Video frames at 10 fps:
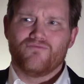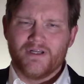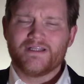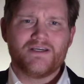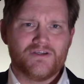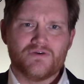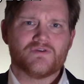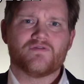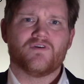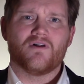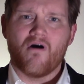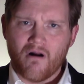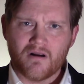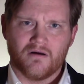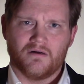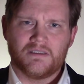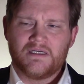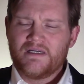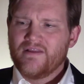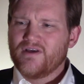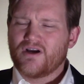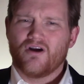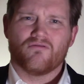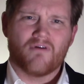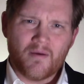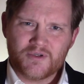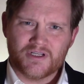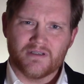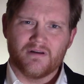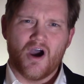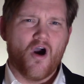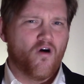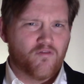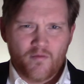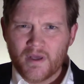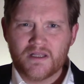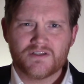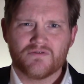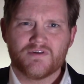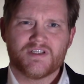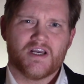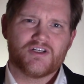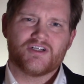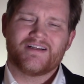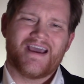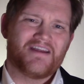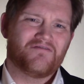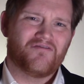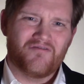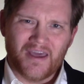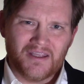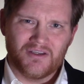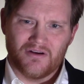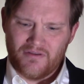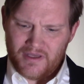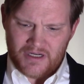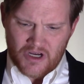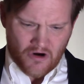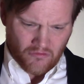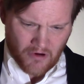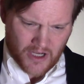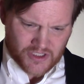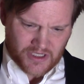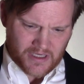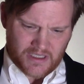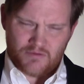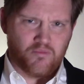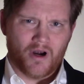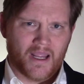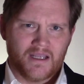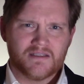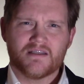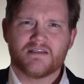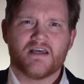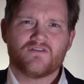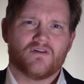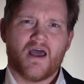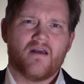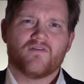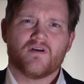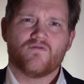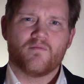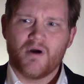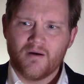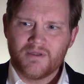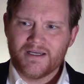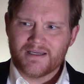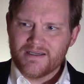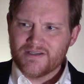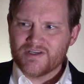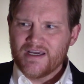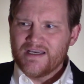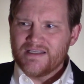really useful article. The corruption, over-militarization, and failure that Russia is bringing to the Central African Republic is